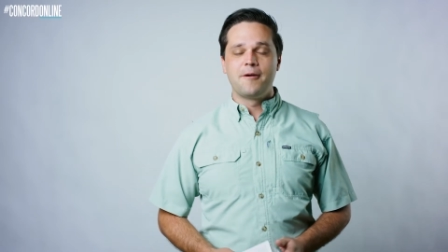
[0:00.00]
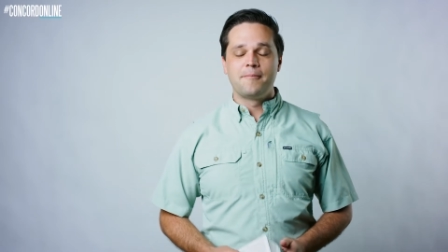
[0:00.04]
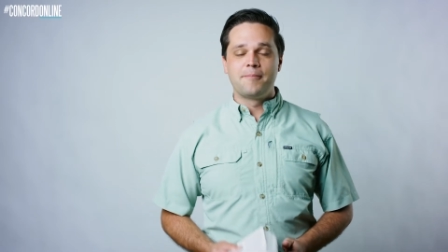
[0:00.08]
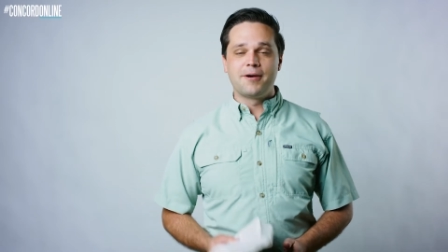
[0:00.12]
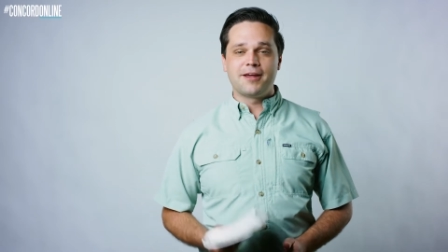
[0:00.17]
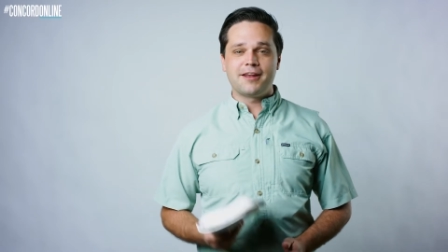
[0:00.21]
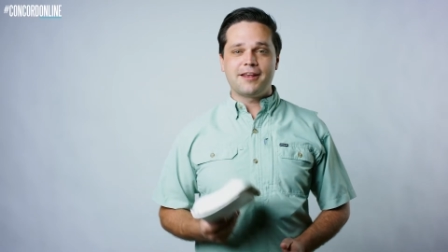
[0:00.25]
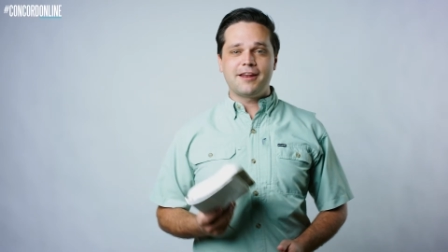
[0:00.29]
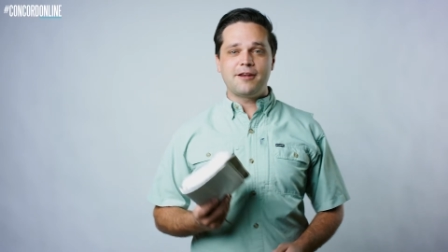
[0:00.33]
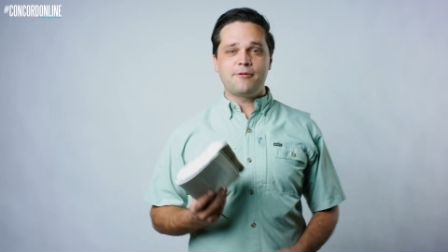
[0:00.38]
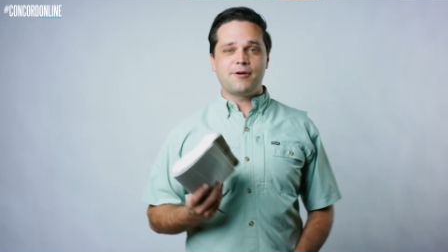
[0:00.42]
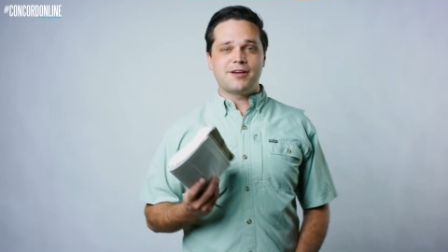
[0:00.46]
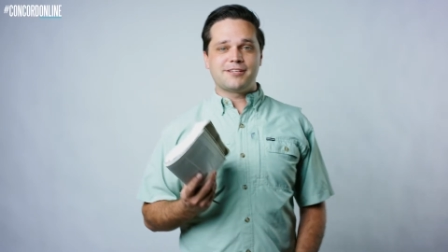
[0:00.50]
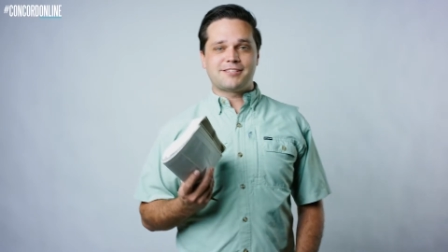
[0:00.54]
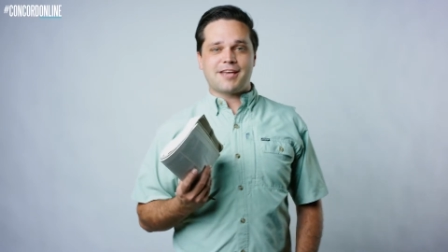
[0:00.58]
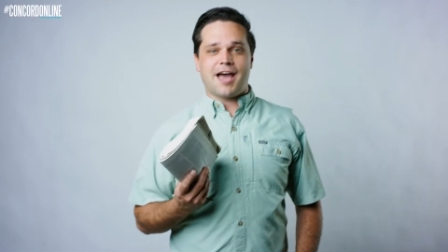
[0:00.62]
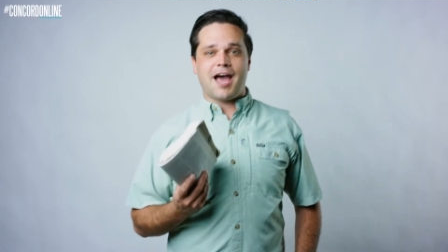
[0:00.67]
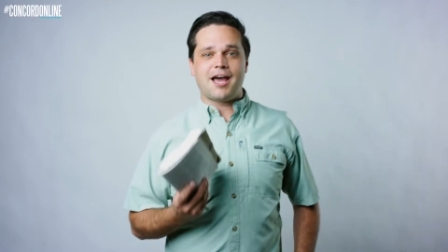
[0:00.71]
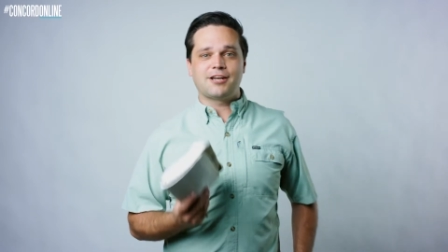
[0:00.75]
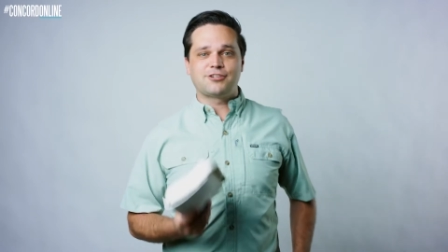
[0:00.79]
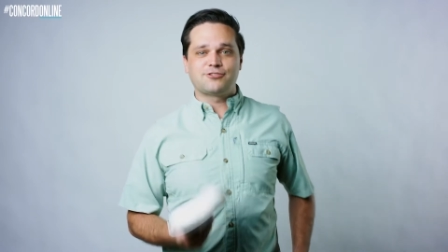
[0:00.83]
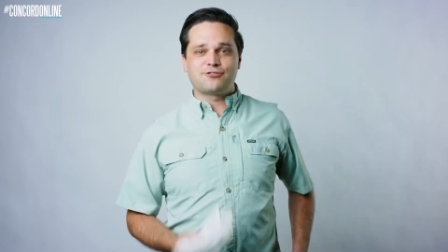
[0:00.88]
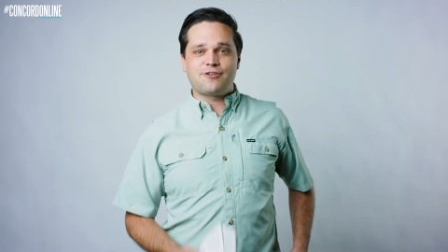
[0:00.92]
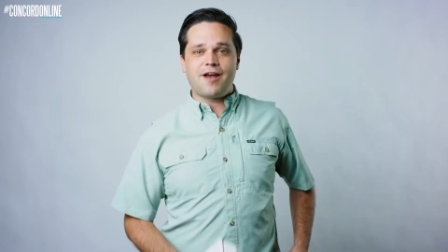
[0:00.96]
But, anyways,
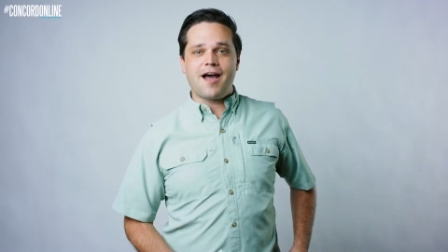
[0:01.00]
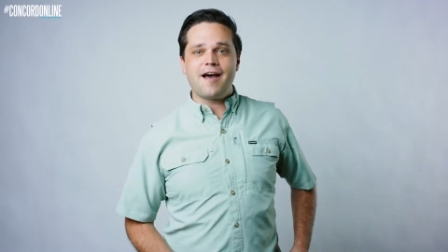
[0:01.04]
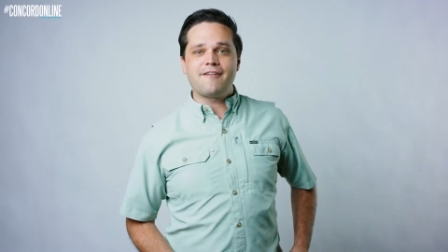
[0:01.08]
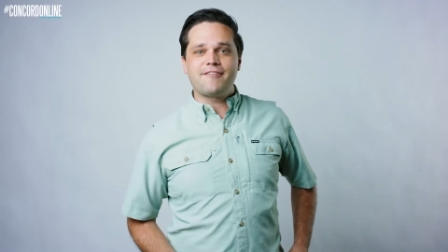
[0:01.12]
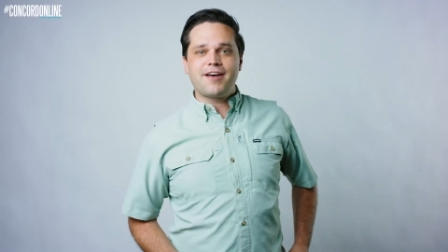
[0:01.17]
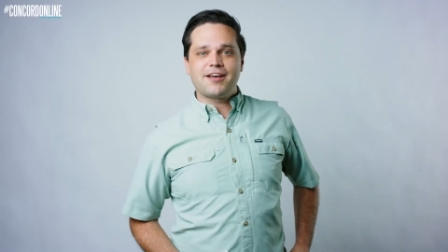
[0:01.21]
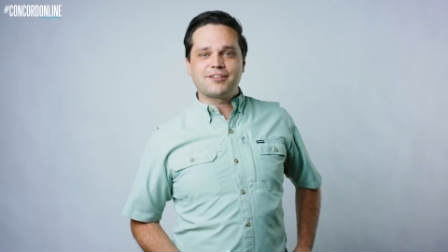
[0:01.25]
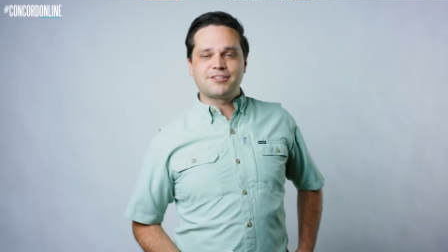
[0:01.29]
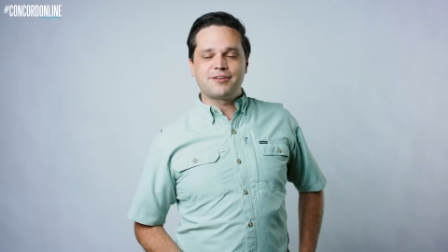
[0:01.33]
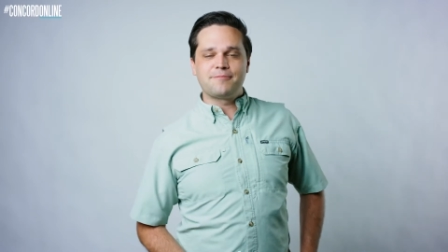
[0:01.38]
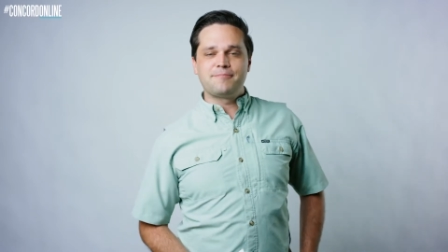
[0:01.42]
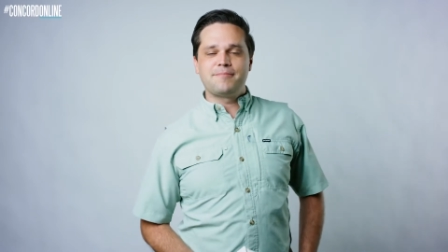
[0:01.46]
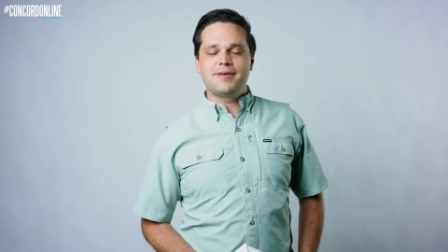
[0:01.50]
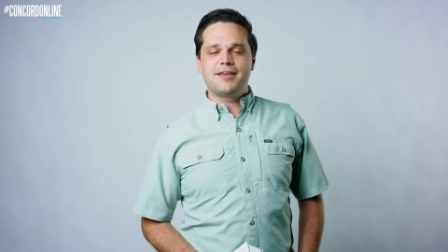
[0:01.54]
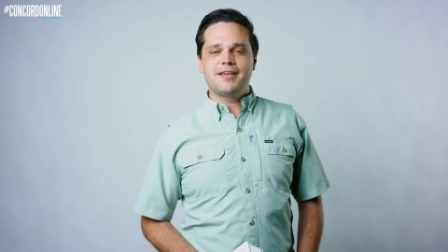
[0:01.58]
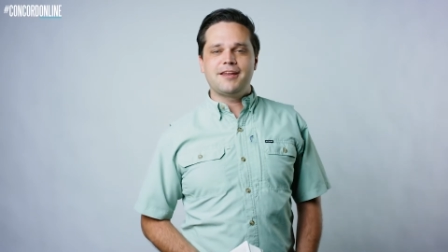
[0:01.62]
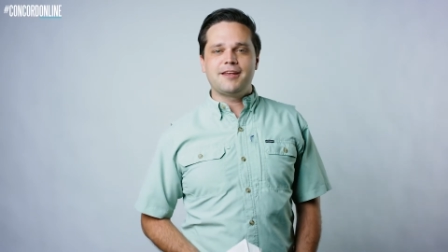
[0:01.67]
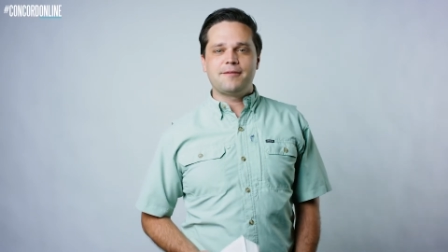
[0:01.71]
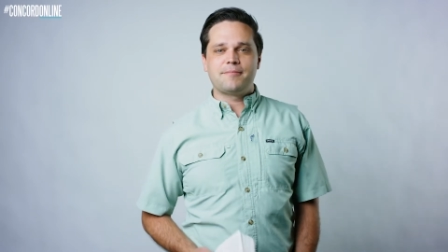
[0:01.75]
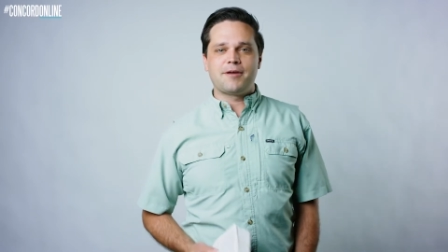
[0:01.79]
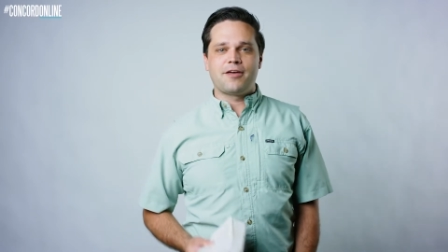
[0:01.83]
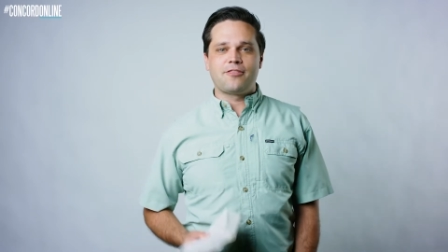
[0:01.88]
I drive out to meet him.